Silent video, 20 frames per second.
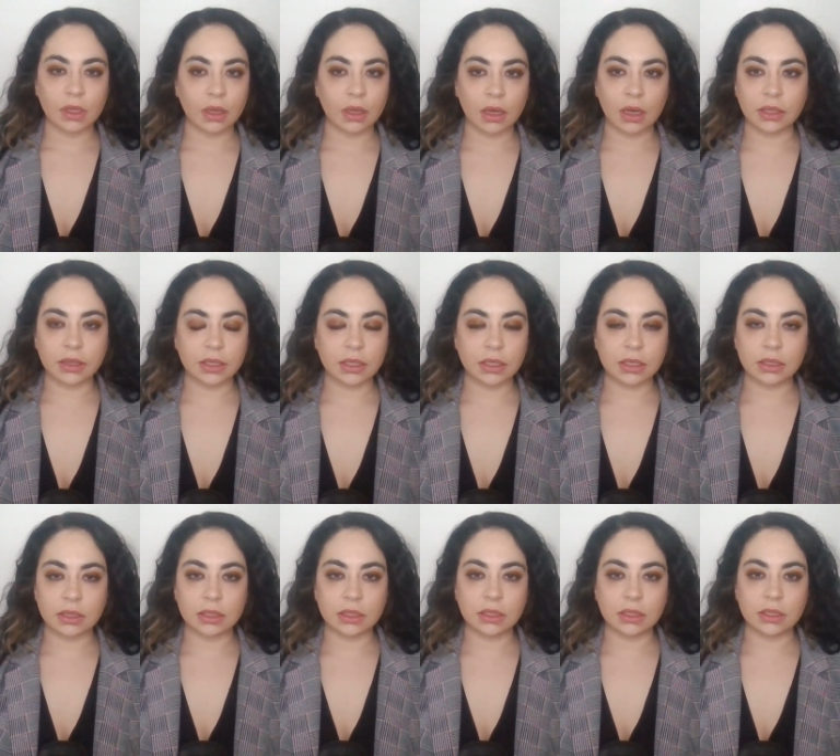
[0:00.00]
I
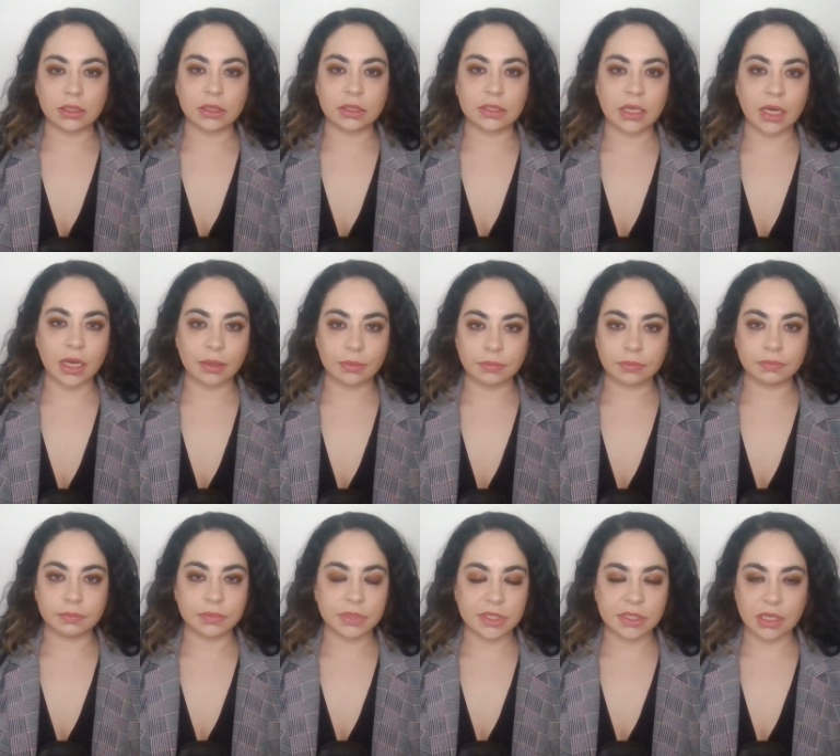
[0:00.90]
think the
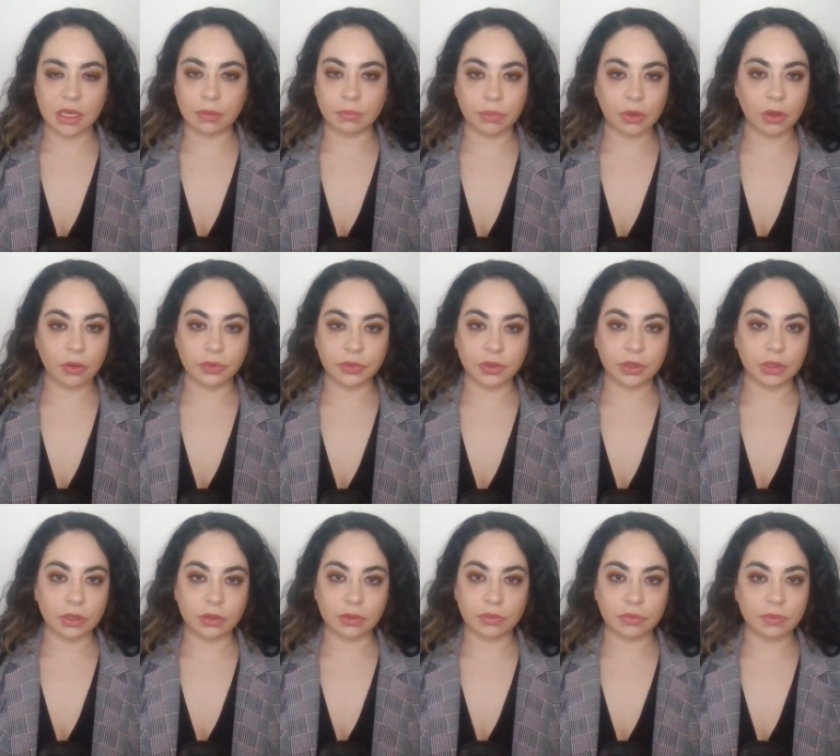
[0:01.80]
time stamp on
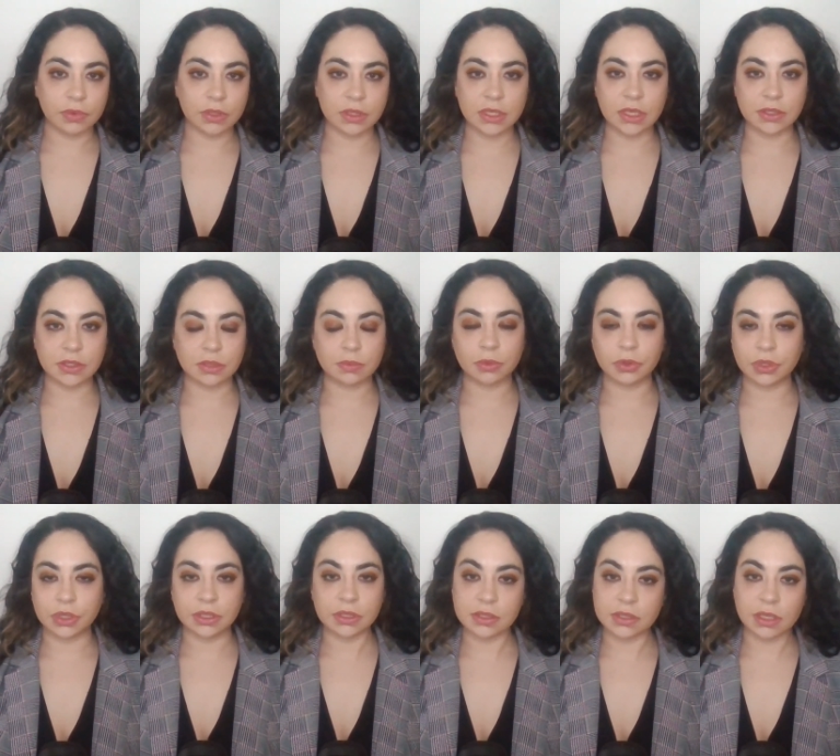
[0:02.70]
the
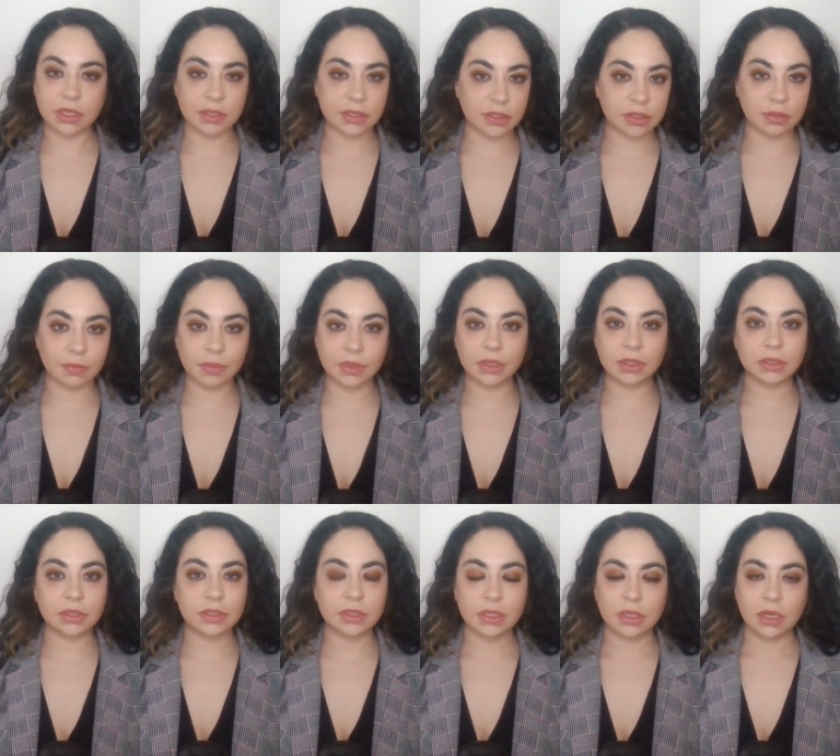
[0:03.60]
testimony is less than a
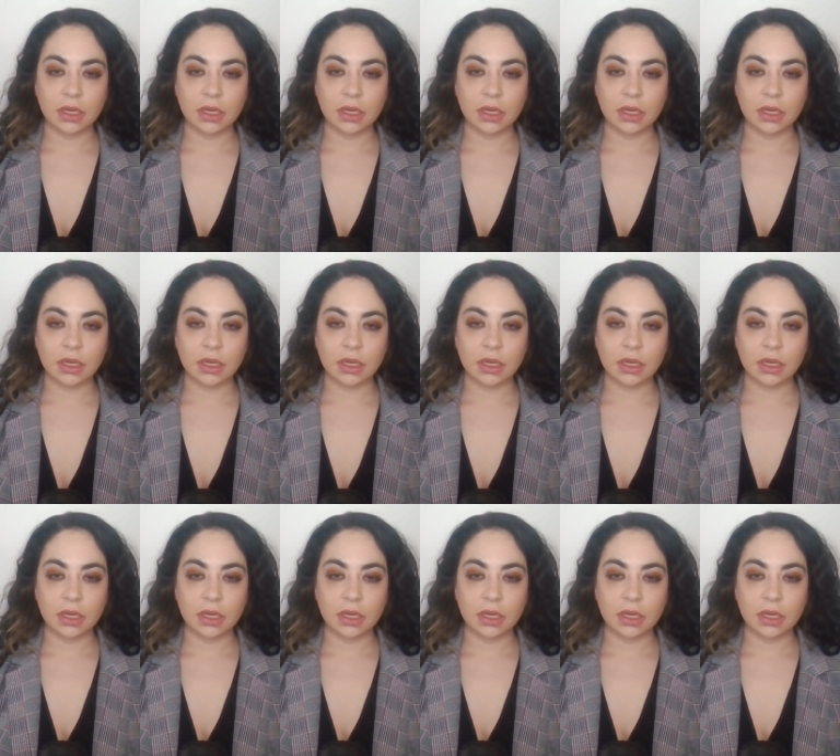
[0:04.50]
minute.